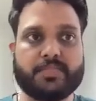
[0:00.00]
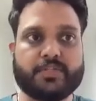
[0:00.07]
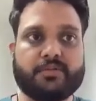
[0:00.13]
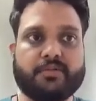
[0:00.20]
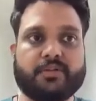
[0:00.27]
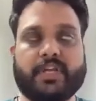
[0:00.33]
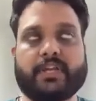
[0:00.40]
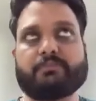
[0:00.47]

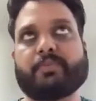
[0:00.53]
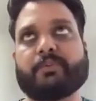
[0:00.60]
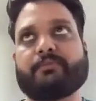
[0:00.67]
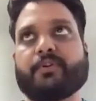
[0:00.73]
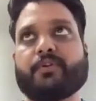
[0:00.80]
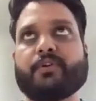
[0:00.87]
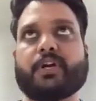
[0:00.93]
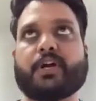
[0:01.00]
So like
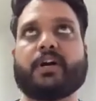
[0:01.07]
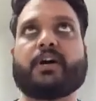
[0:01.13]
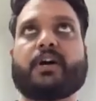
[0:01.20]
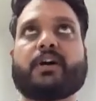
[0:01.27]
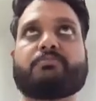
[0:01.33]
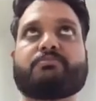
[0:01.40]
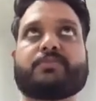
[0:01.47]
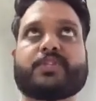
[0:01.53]

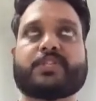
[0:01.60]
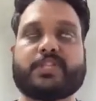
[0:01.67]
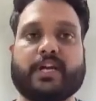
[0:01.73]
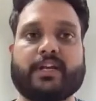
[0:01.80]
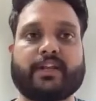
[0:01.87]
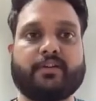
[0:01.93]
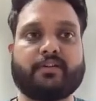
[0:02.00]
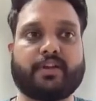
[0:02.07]
before
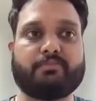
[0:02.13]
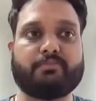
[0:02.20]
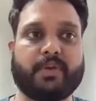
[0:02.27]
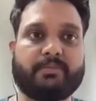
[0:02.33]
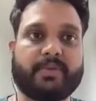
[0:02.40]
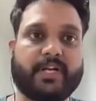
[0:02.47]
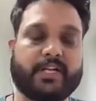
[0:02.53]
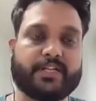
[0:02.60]
starting on
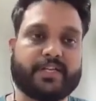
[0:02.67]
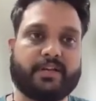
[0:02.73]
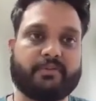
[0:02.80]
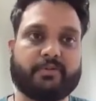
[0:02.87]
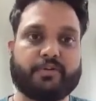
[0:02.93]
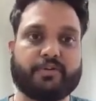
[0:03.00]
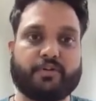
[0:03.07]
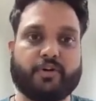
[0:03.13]
implementation, I
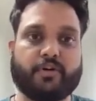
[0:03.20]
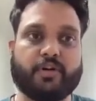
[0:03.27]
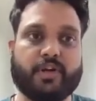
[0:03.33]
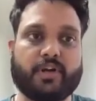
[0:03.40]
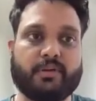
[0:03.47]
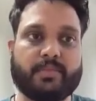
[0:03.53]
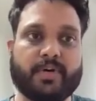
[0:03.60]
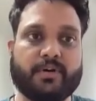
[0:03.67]
want to talk
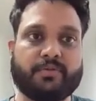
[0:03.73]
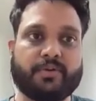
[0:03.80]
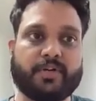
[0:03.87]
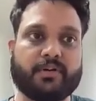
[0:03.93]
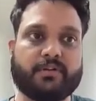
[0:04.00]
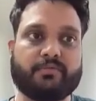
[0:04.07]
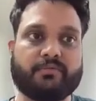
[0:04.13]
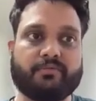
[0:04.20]

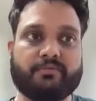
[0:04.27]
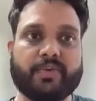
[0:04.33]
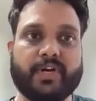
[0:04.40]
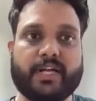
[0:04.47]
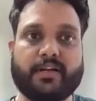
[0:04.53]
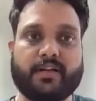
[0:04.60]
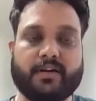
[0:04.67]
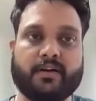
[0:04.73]
about
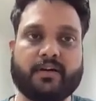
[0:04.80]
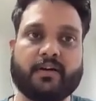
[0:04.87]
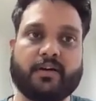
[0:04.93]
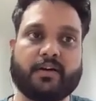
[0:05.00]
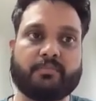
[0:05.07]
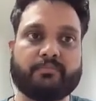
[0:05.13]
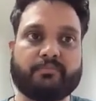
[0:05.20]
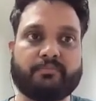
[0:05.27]
what
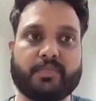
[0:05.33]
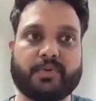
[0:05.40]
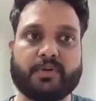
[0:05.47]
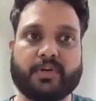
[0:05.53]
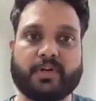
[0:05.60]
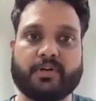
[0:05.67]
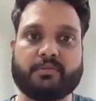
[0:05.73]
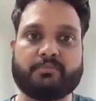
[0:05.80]

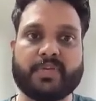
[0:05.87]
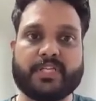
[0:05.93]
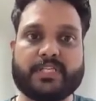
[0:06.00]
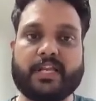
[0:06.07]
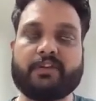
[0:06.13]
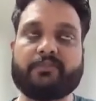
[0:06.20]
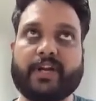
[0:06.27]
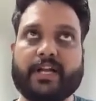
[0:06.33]

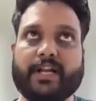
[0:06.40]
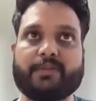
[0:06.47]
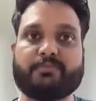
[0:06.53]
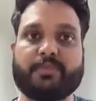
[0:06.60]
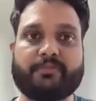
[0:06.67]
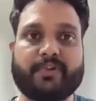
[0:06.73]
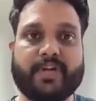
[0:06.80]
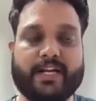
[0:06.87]
basically what type
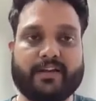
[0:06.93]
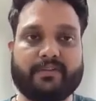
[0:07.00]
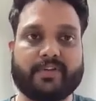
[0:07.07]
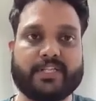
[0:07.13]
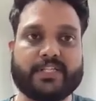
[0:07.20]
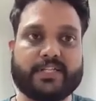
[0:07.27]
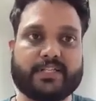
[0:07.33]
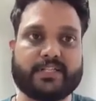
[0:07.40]
of data
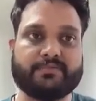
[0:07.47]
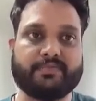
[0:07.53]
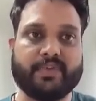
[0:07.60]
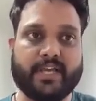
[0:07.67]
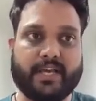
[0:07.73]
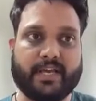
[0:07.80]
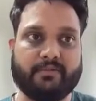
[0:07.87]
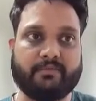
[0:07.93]
fetchings
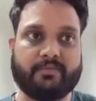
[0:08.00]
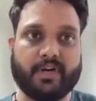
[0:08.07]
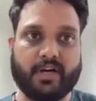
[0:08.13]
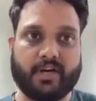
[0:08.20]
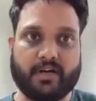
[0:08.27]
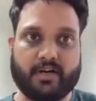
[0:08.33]
we have